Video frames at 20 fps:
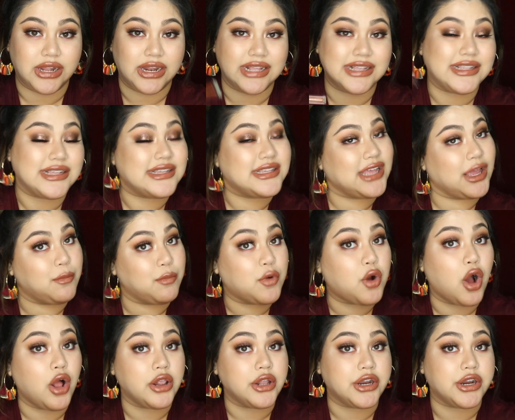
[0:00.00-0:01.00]
that is the same
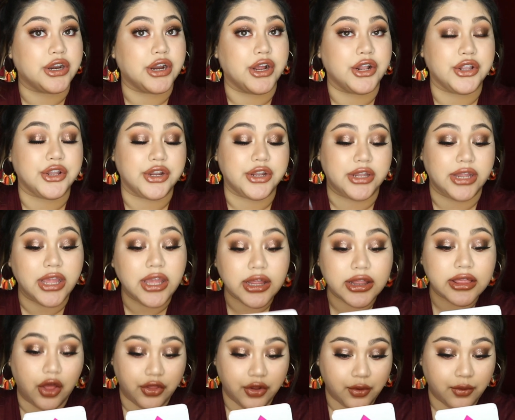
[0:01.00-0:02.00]
color
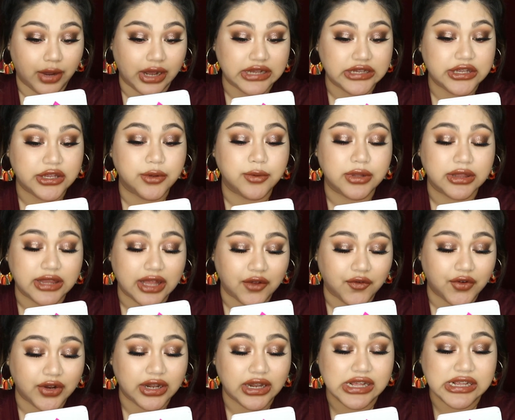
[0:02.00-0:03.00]
underneath. Otherwise, you will
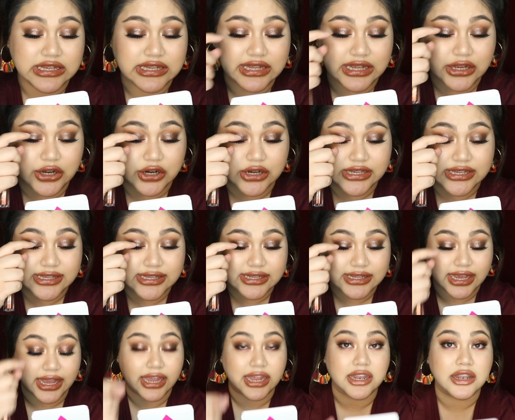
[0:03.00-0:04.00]
definitely see your
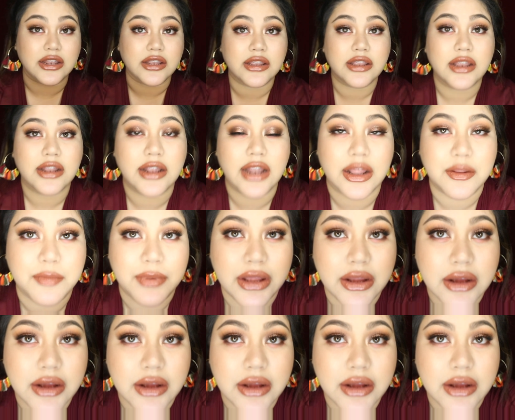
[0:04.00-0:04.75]
skin. Let